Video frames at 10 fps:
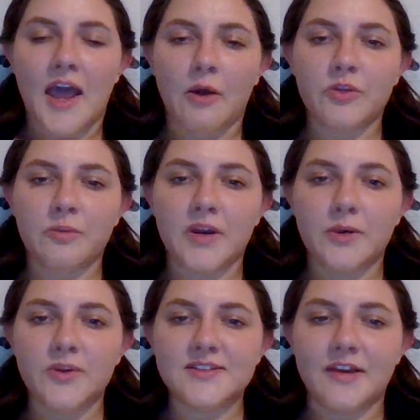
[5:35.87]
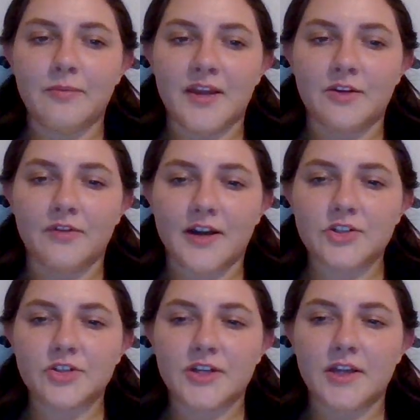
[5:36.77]
And with the money we save
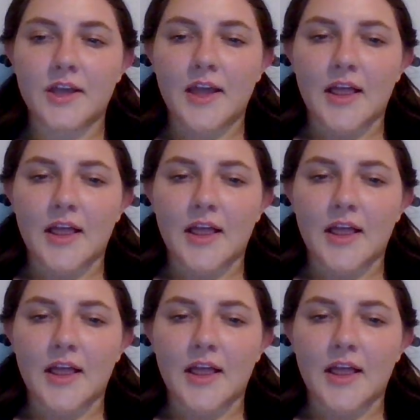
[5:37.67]
manufacturing,